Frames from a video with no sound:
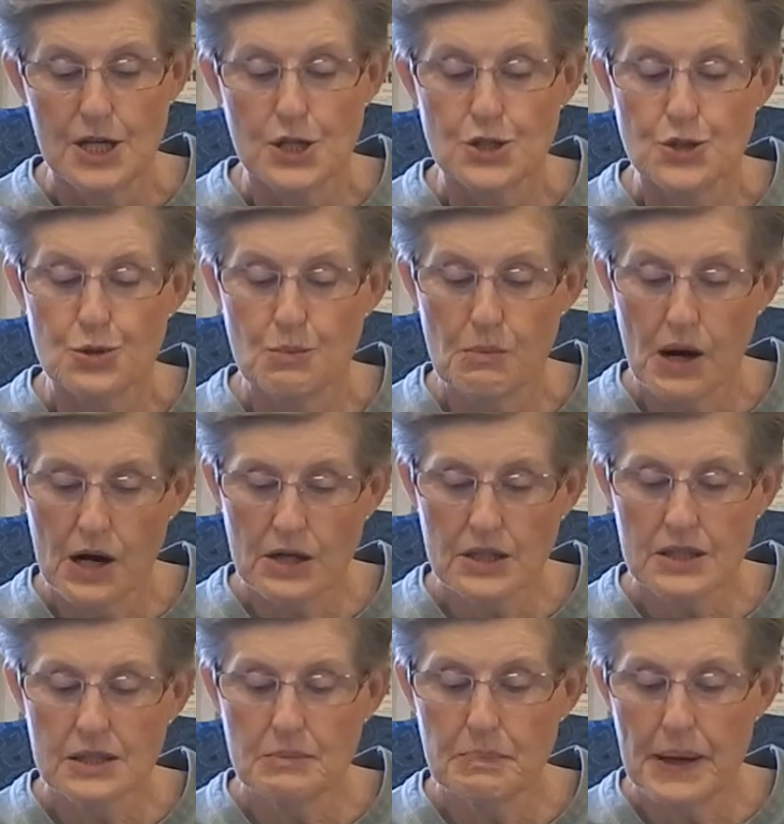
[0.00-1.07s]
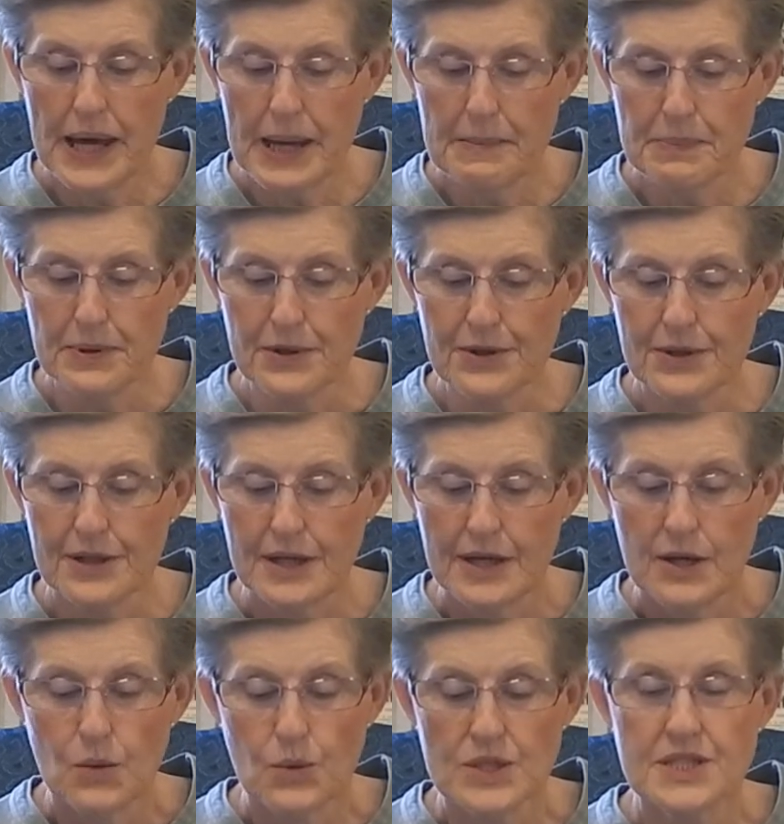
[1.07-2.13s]
To mark the paper
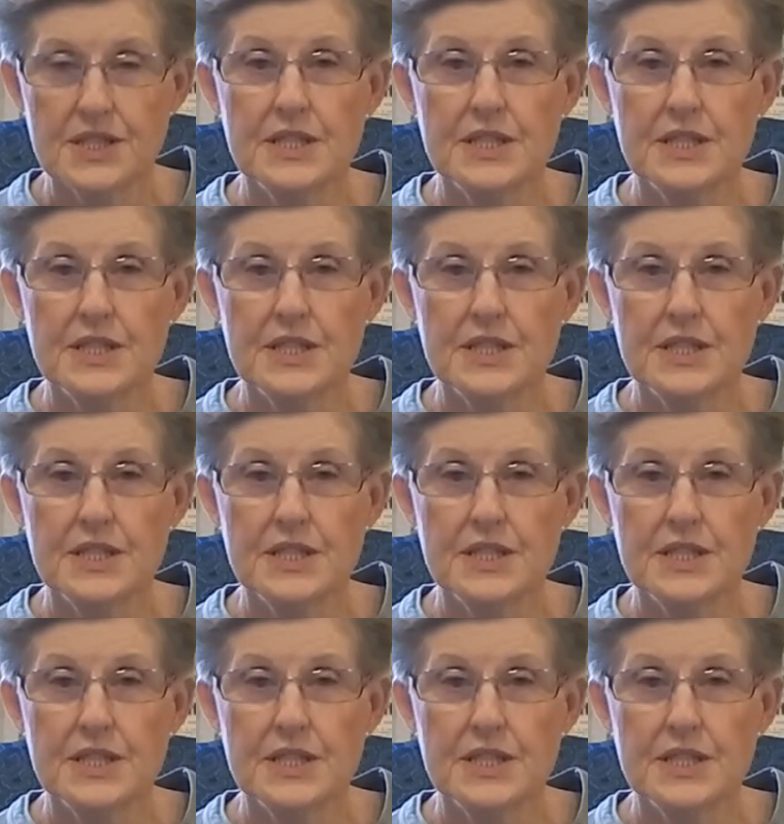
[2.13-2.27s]
was